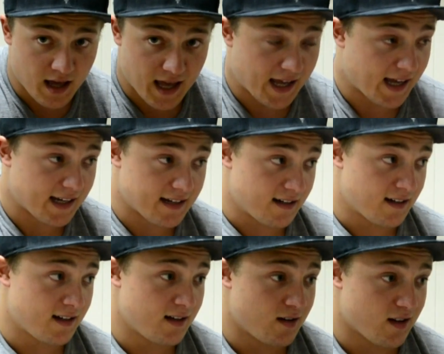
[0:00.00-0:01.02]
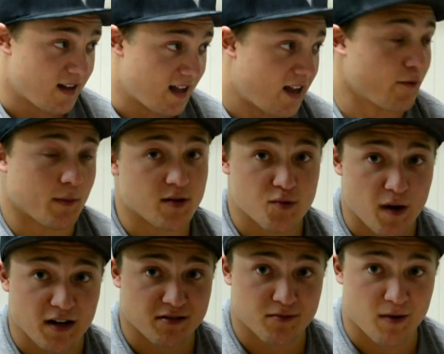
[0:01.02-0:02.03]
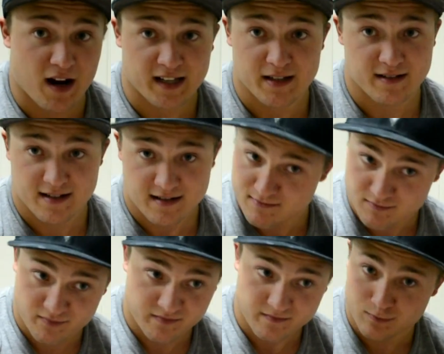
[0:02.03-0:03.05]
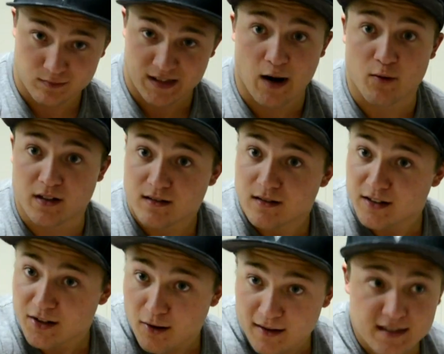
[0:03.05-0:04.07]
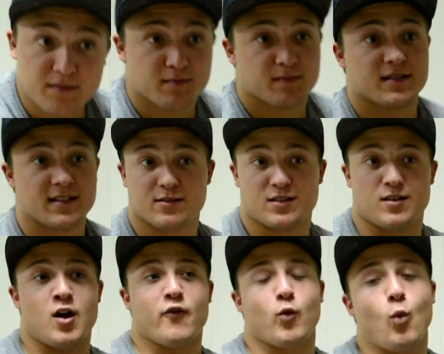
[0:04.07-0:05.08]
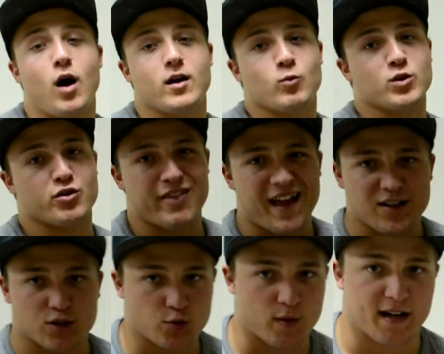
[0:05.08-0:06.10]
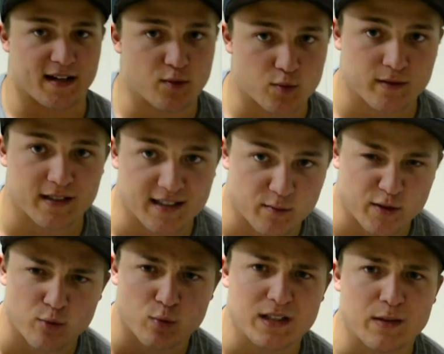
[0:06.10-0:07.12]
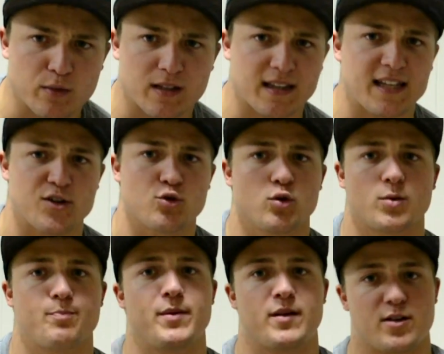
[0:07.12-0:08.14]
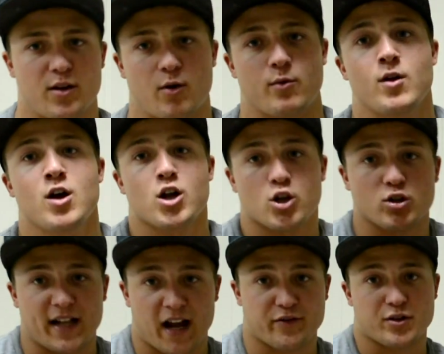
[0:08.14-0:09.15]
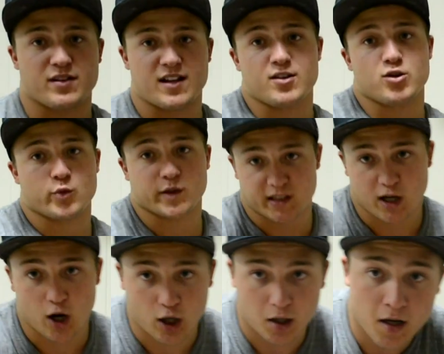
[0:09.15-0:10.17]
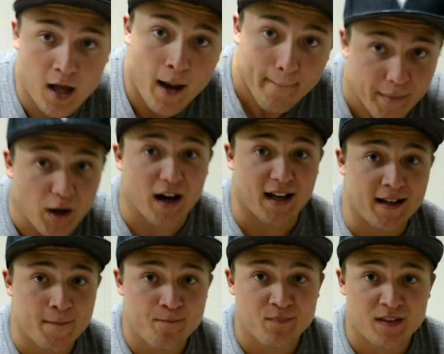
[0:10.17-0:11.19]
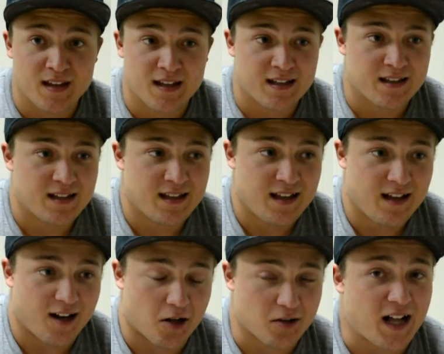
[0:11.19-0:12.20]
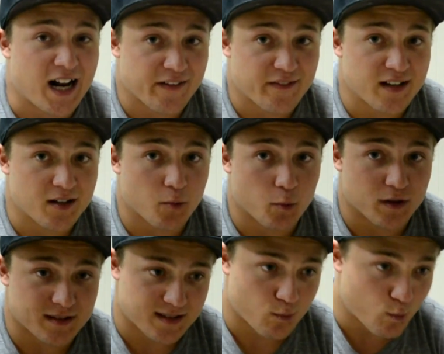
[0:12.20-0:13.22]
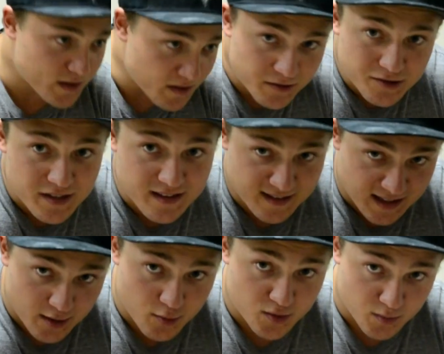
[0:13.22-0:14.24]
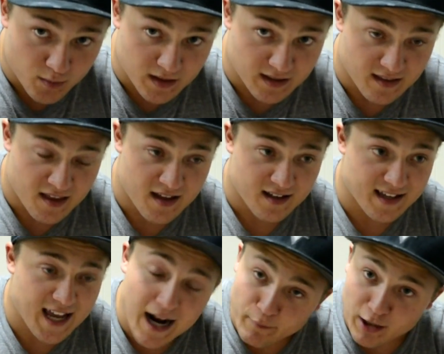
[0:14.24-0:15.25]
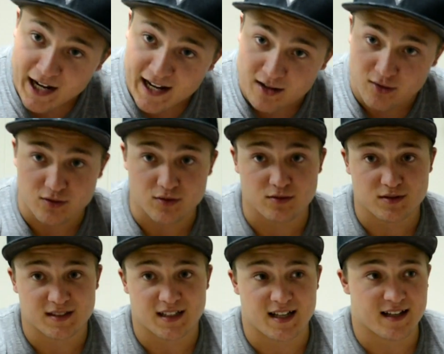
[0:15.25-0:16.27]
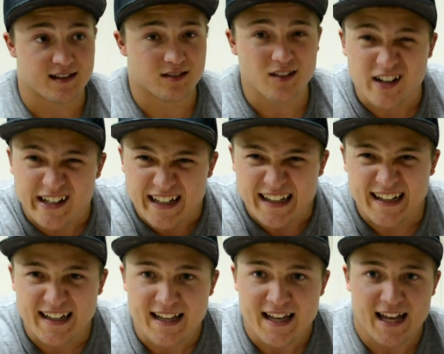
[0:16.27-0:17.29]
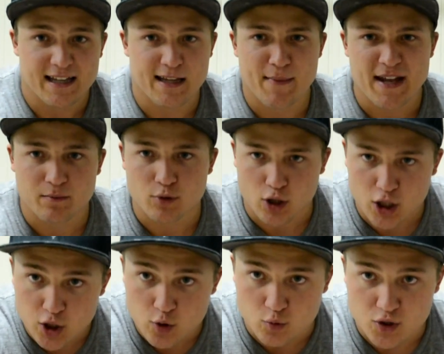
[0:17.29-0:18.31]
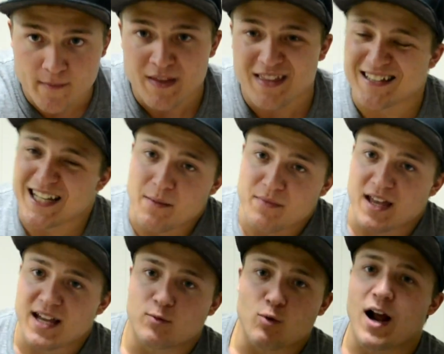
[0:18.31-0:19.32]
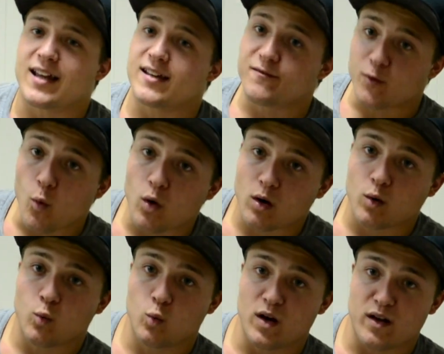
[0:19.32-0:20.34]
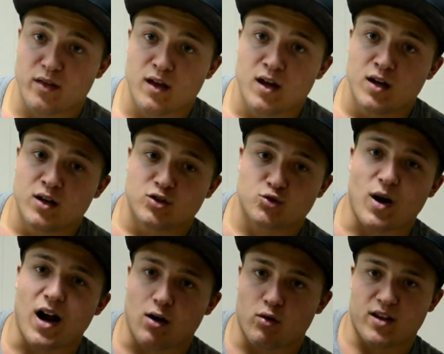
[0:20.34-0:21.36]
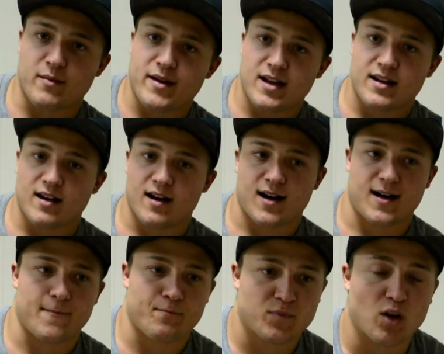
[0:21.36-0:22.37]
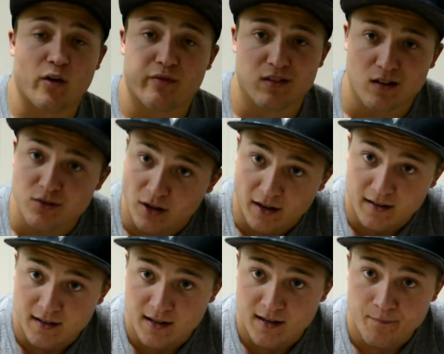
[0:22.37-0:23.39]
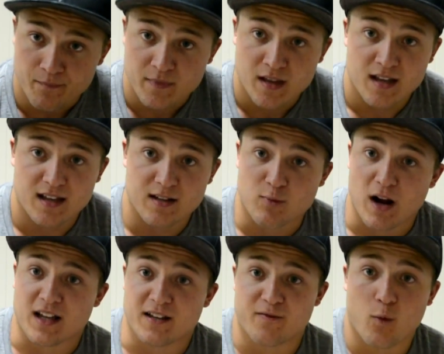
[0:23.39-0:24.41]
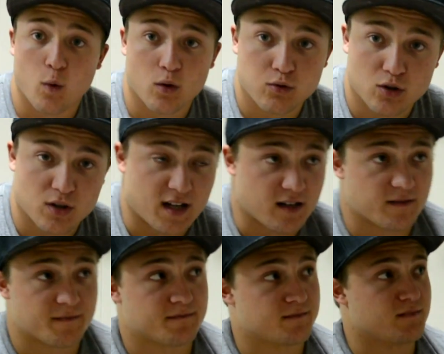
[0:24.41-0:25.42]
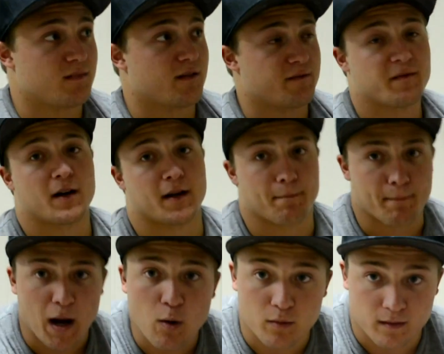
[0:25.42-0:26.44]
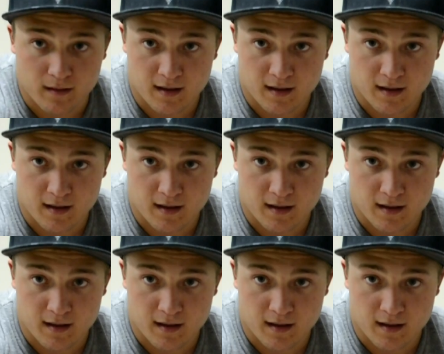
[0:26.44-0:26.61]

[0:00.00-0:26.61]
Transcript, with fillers: And everybody who's watched Rocky didn't doubt it. Like, you know, you look, for one, when you're that shredded, he was really lean. You're really, really lean. You look, you know, you look heavier than you really are. But a lot of it was the wizardry that they used with camera angles and lighting, and they made him look huge. The same thing in Rocky IV with Drago. They made Dolph Lundgren in Rocky IV look like a fucking mountain.